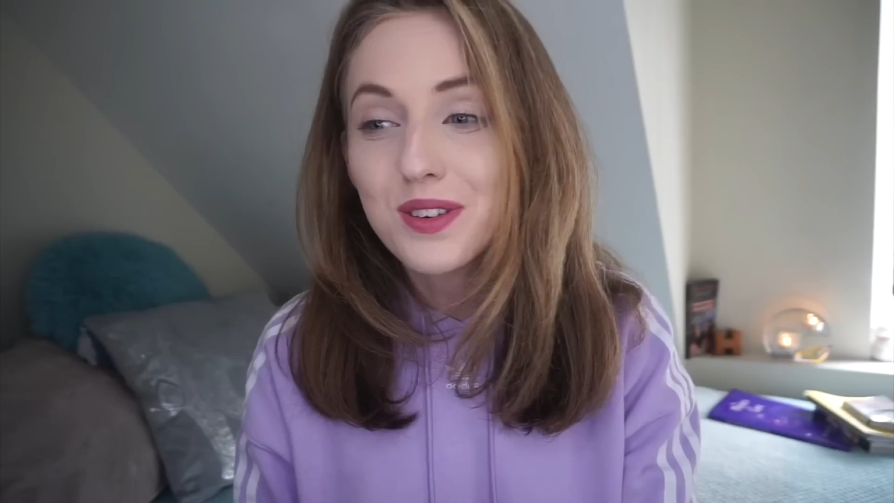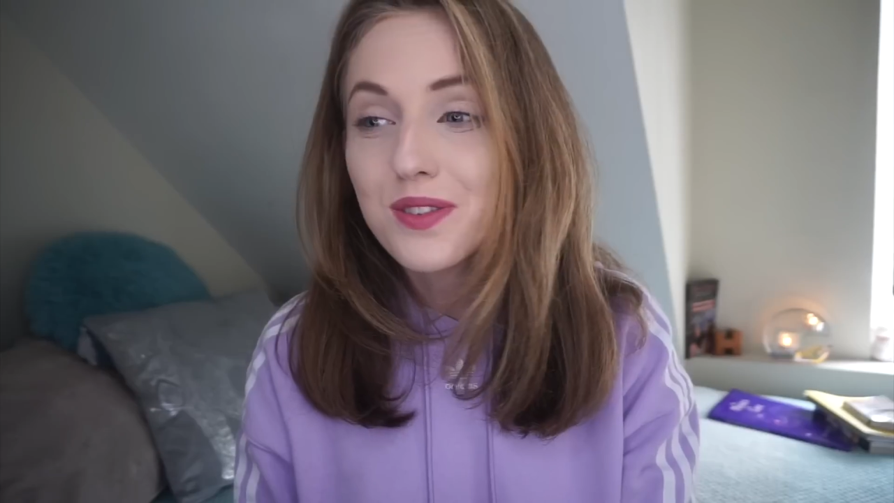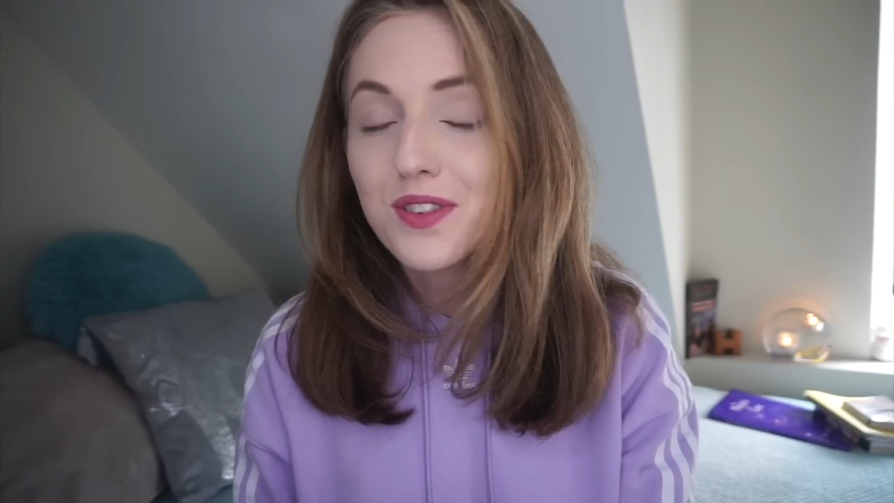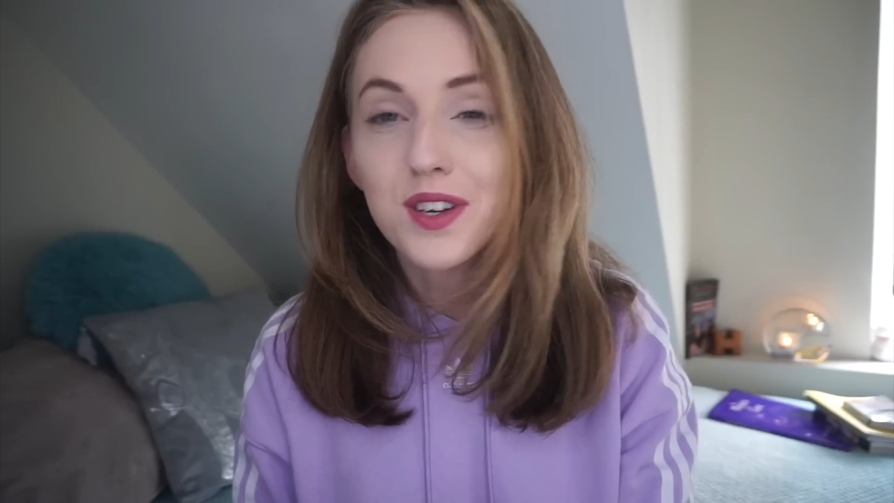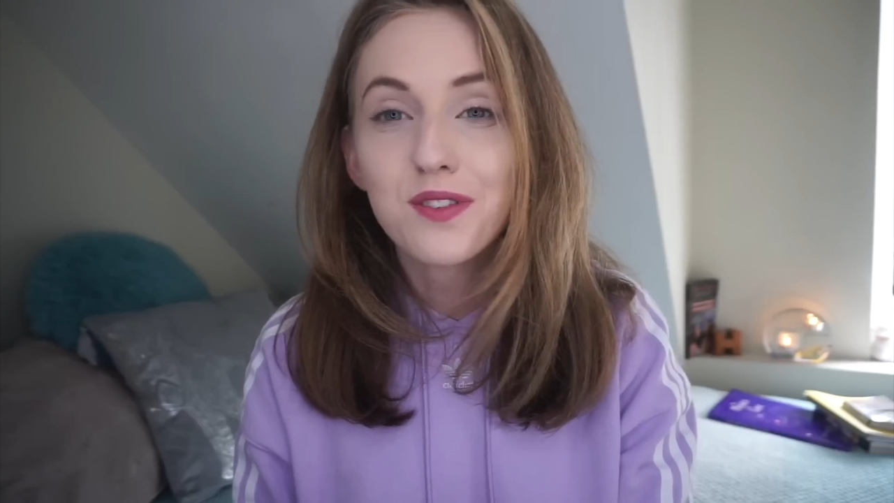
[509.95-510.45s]
you
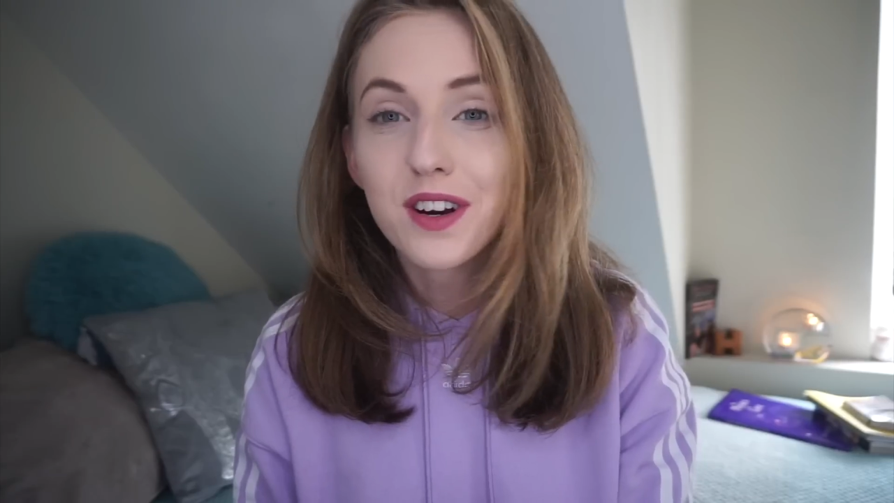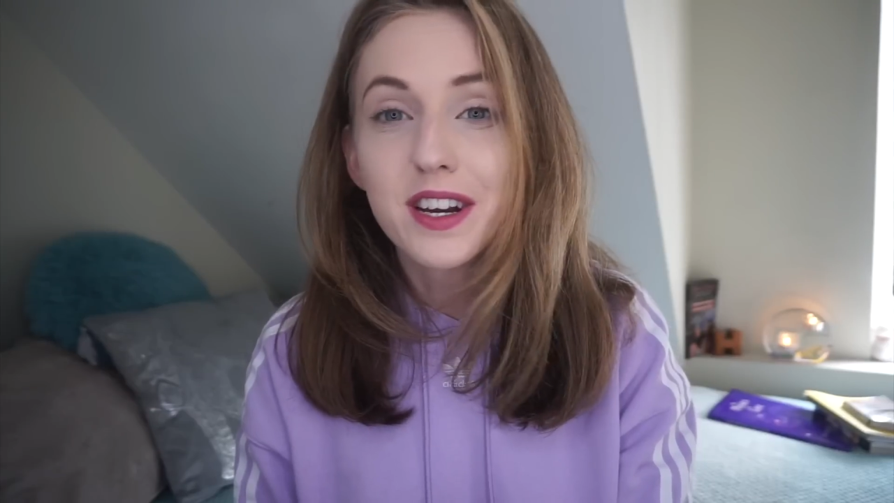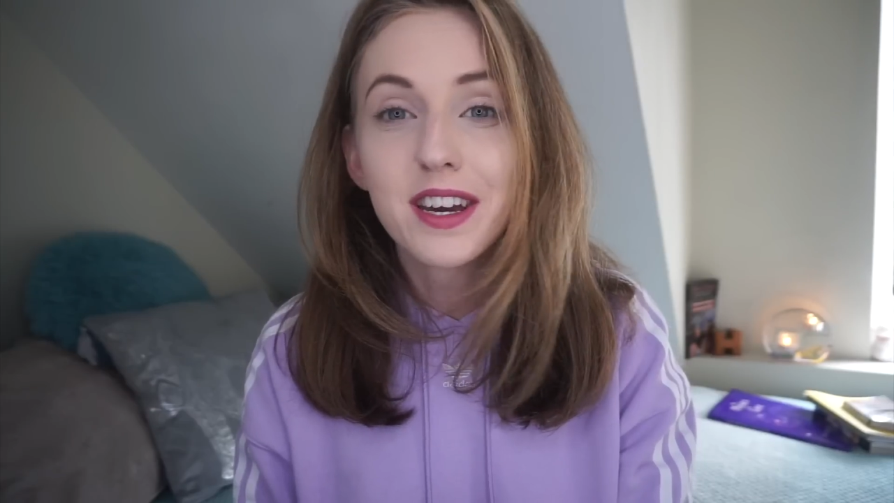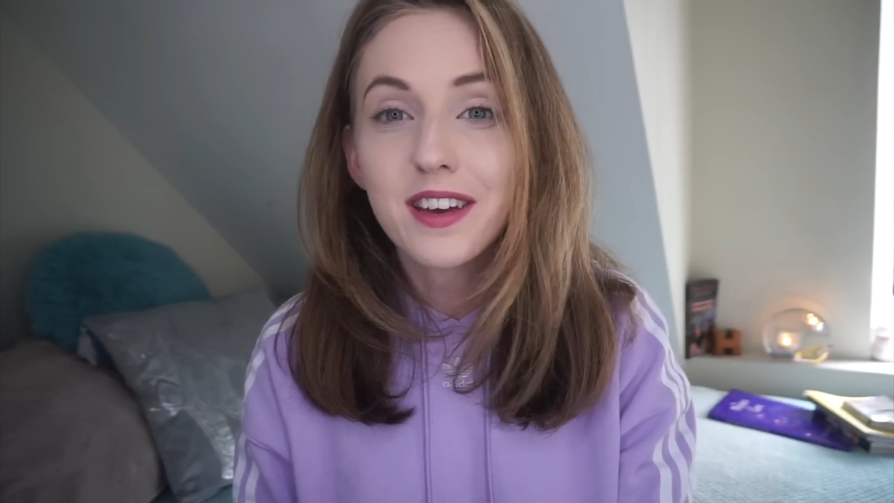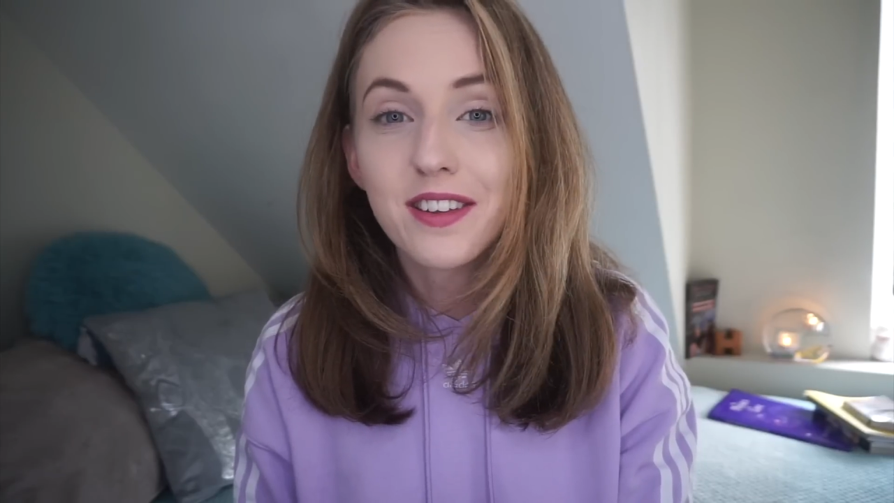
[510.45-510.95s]
feel
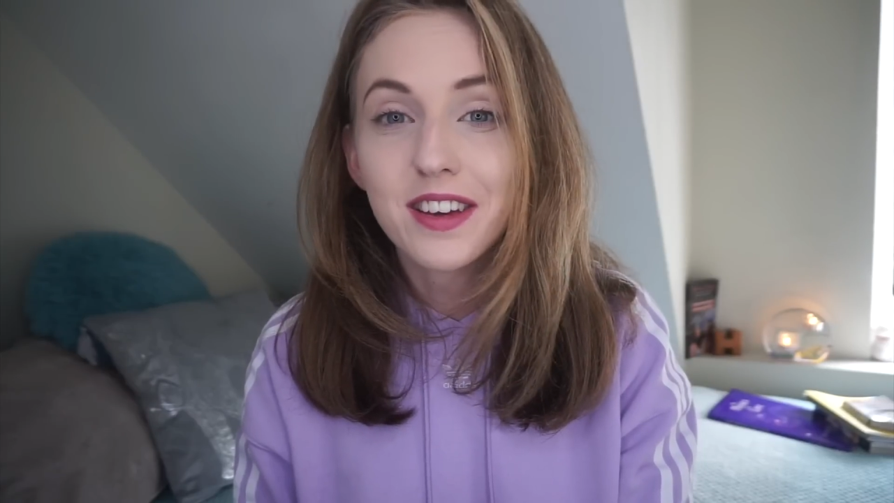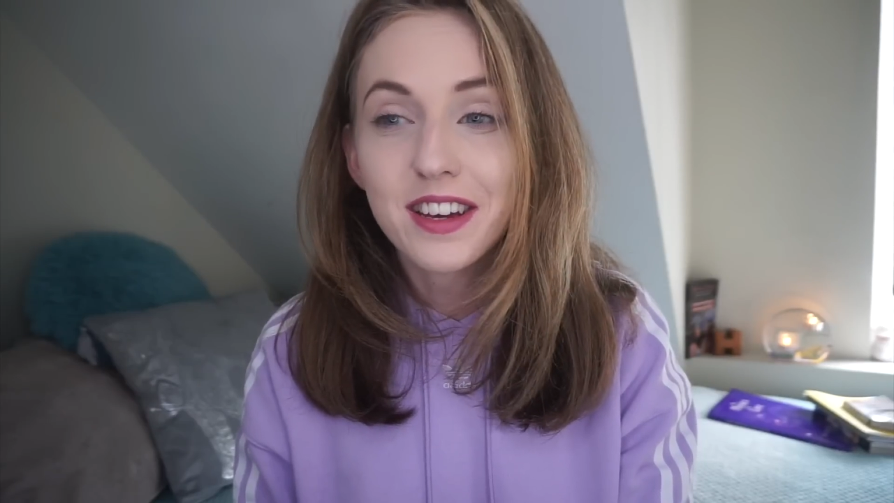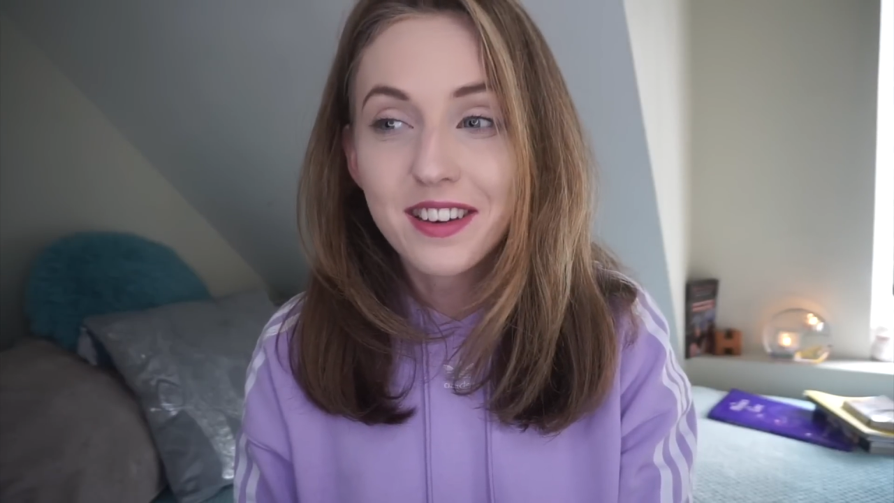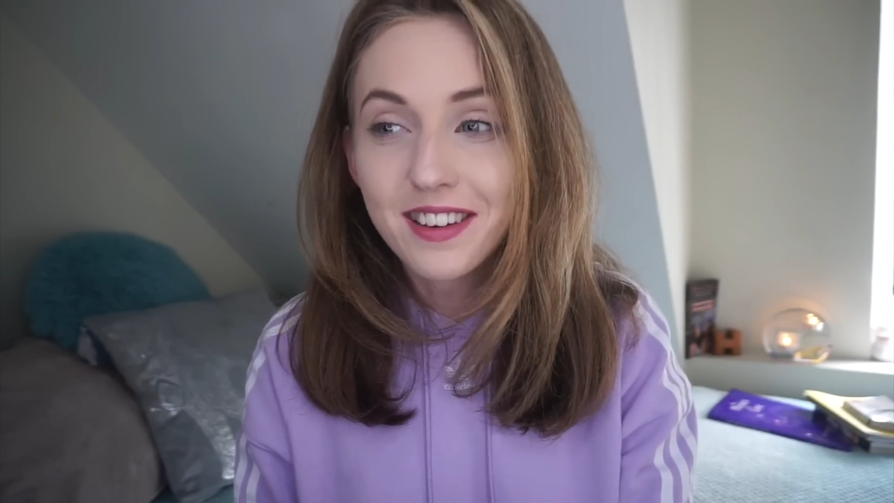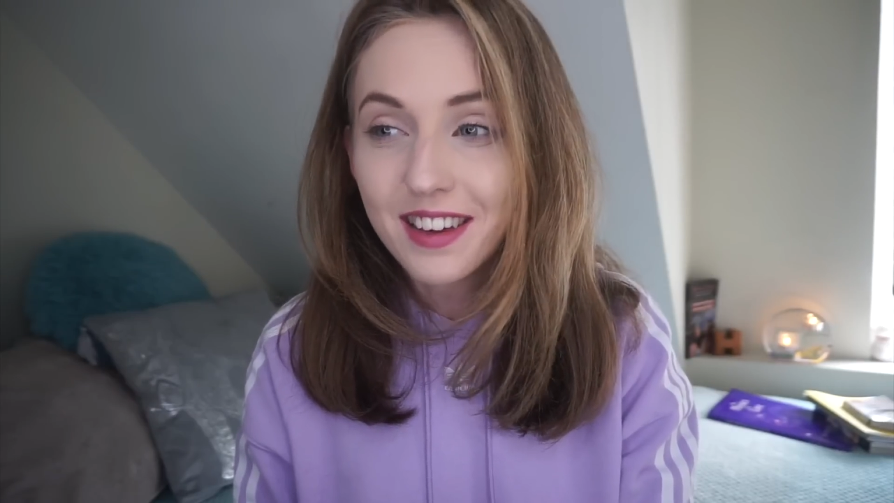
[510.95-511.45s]
very
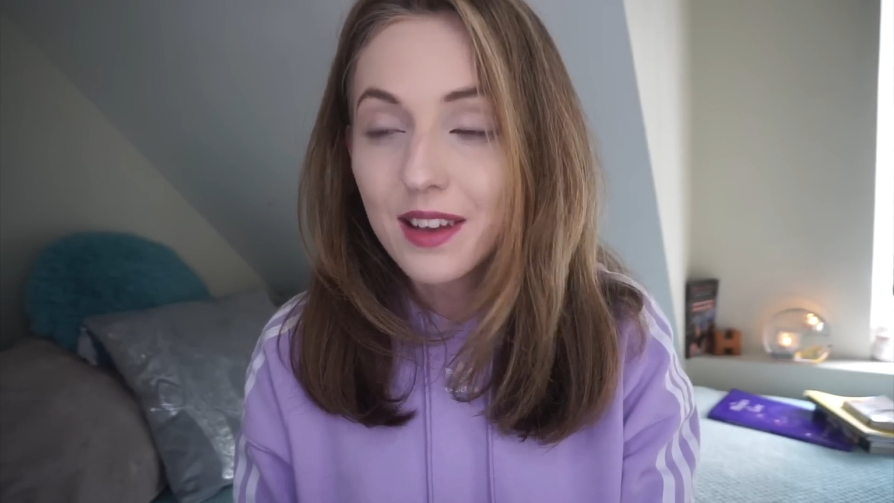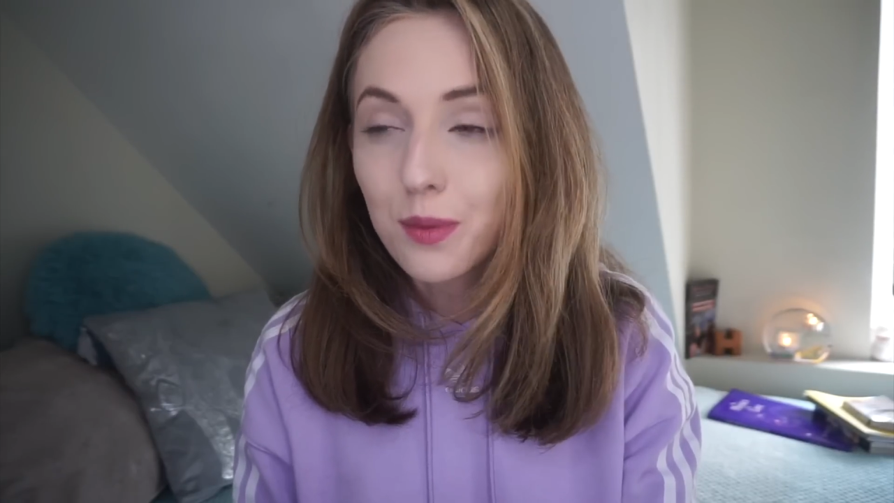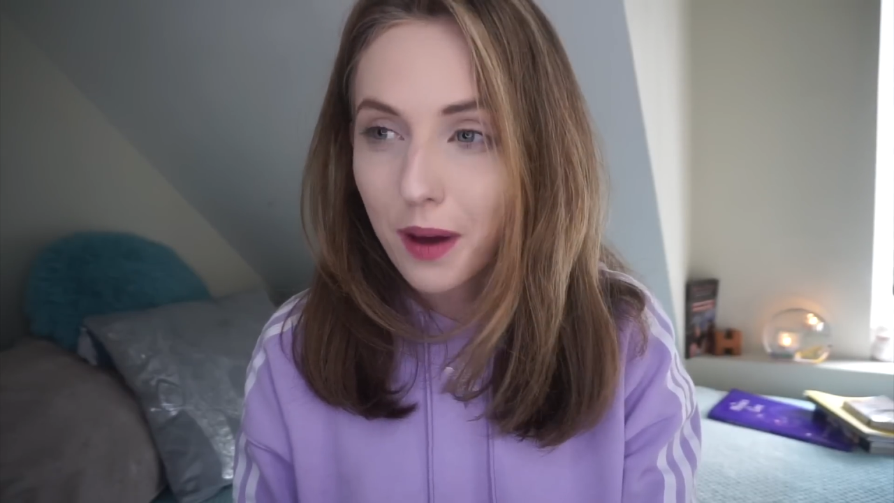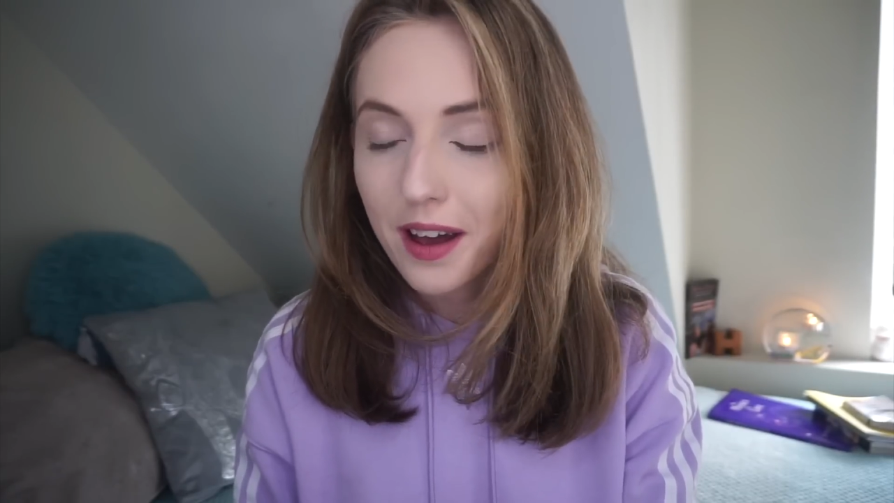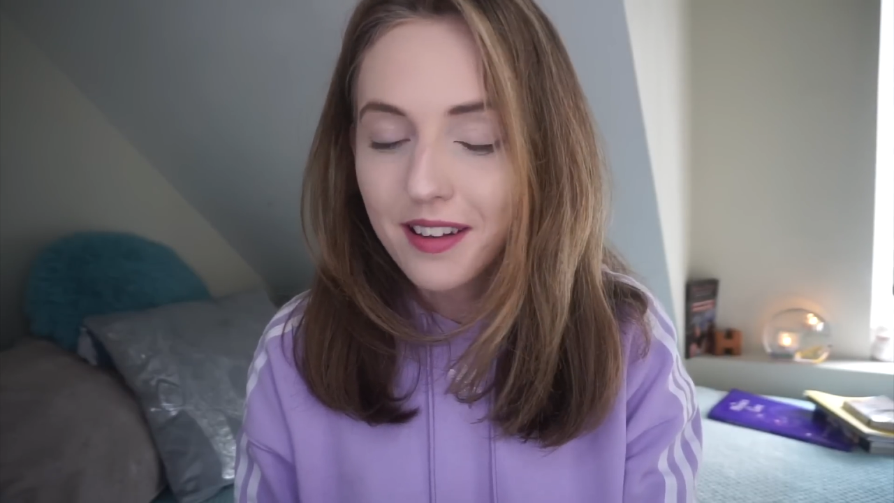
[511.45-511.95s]
alien as
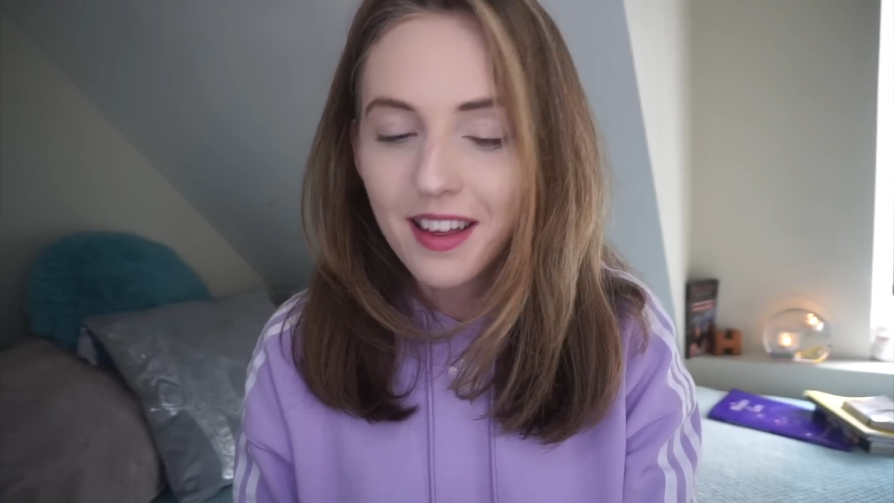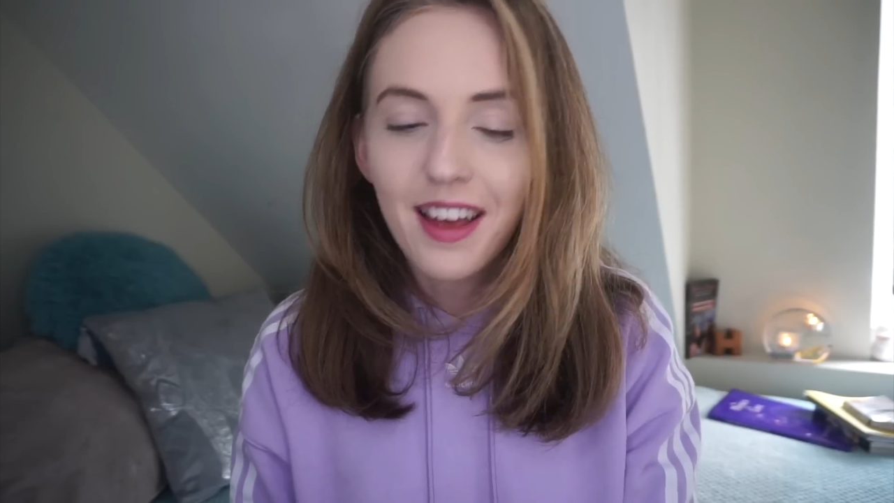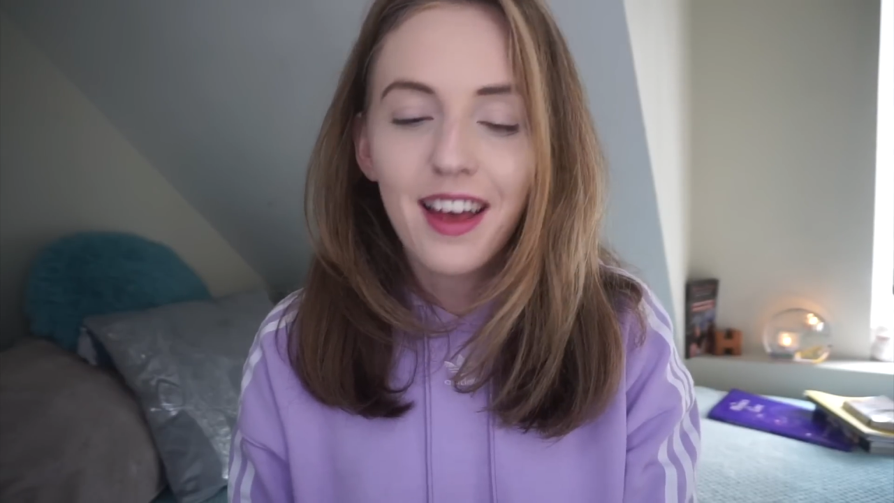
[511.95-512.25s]
well.